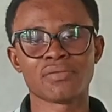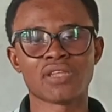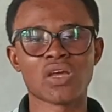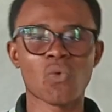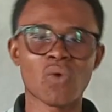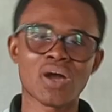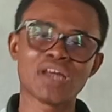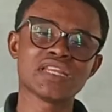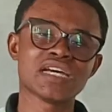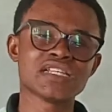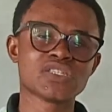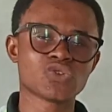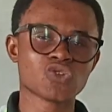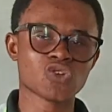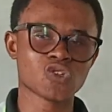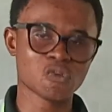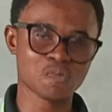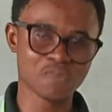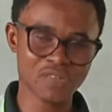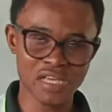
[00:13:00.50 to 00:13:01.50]
the one that's
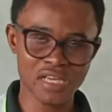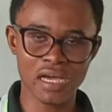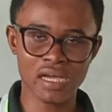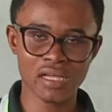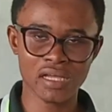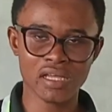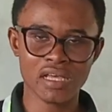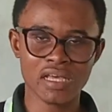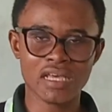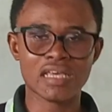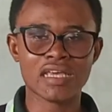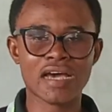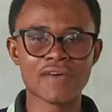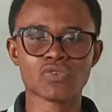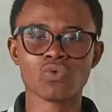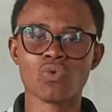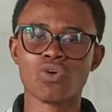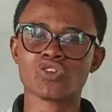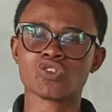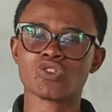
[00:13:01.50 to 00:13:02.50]
what bigger, you have to
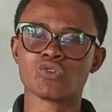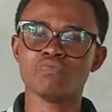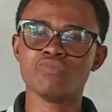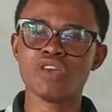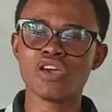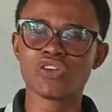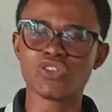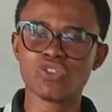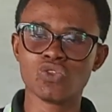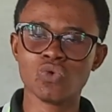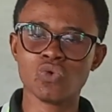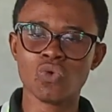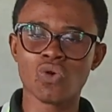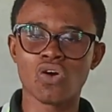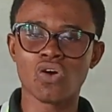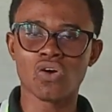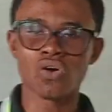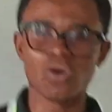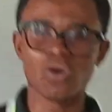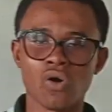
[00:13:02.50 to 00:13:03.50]
what?
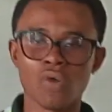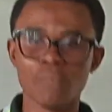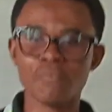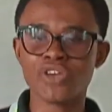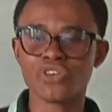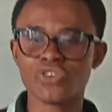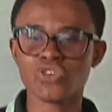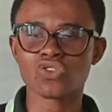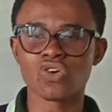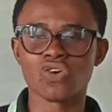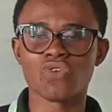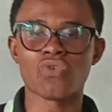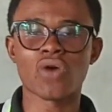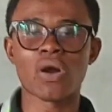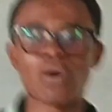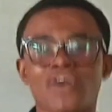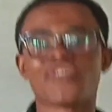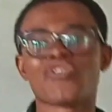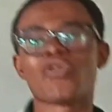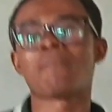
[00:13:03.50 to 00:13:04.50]
Make use of
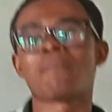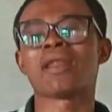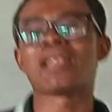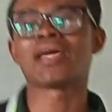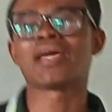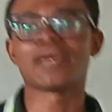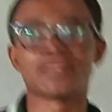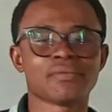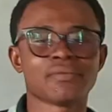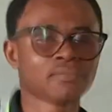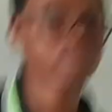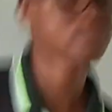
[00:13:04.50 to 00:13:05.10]
our number line.